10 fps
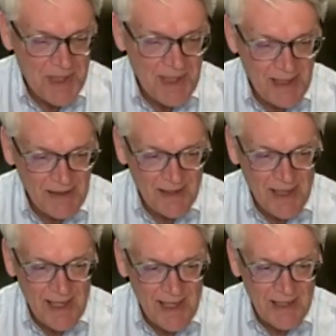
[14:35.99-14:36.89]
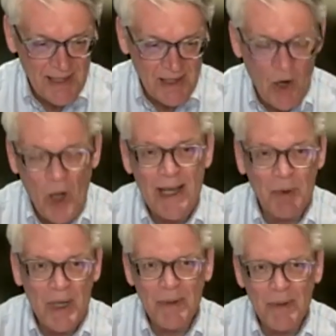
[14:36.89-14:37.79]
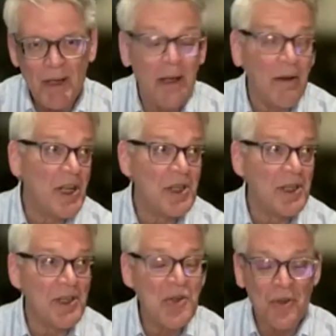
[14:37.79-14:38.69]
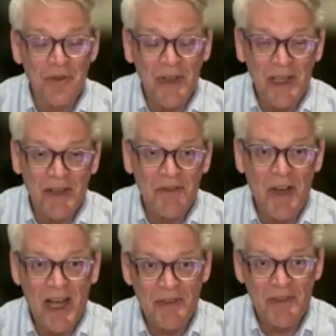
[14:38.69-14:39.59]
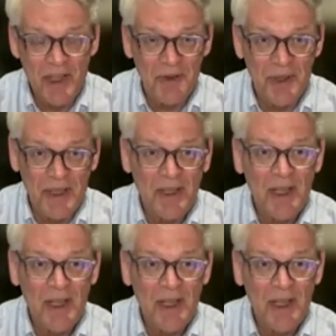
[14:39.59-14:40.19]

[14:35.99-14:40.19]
and all that would eventually a survey of 500